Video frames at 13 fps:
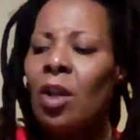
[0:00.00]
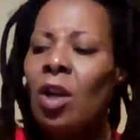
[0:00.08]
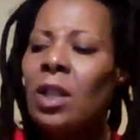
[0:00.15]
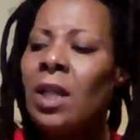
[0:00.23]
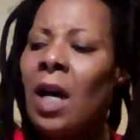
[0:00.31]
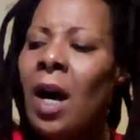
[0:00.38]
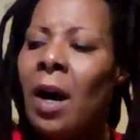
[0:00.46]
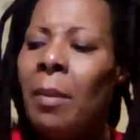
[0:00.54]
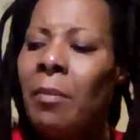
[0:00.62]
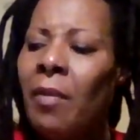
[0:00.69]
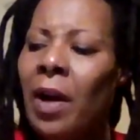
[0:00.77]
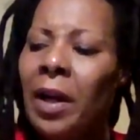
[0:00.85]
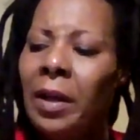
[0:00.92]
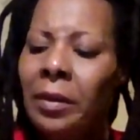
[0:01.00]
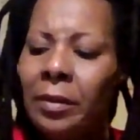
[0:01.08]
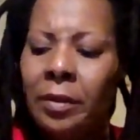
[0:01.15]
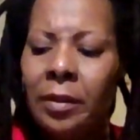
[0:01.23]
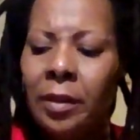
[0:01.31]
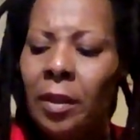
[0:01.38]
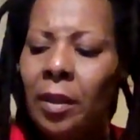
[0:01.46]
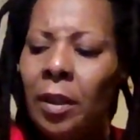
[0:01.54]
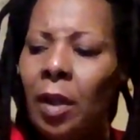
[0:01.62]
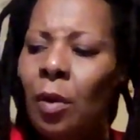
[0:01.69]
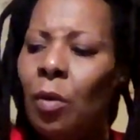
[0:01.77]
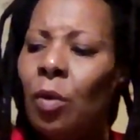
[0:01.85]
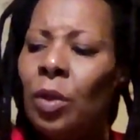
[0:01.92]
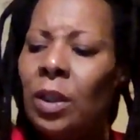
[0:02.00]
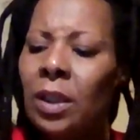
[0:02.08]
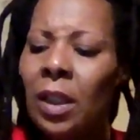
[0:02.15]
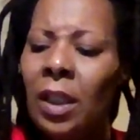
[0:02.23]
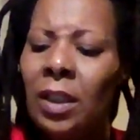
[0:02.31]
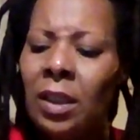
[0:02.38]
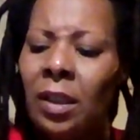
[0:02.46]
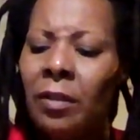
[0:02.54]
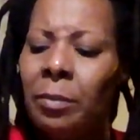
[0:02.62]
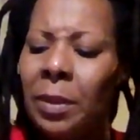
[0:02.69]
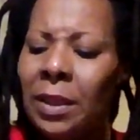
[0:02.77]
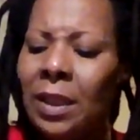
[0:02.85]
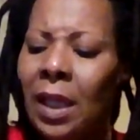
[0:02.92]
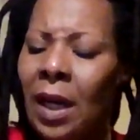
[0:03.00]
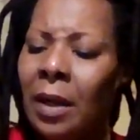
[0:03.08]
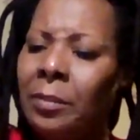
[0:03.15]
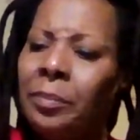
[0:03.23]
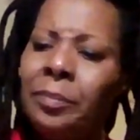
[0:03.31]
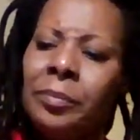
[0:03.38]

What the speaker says: time, right? And all this other stuff. But time,